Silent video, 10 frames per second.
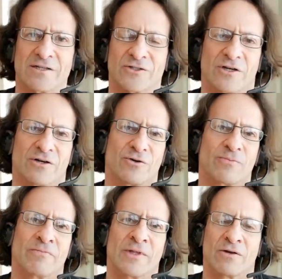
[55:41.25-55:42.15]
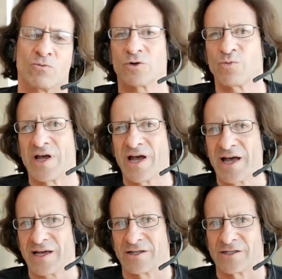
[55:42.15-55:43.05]
So what we
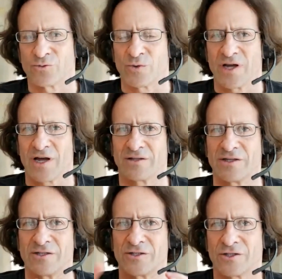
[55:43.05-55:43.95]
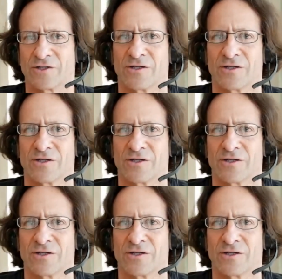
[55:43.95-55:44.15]
had is we had these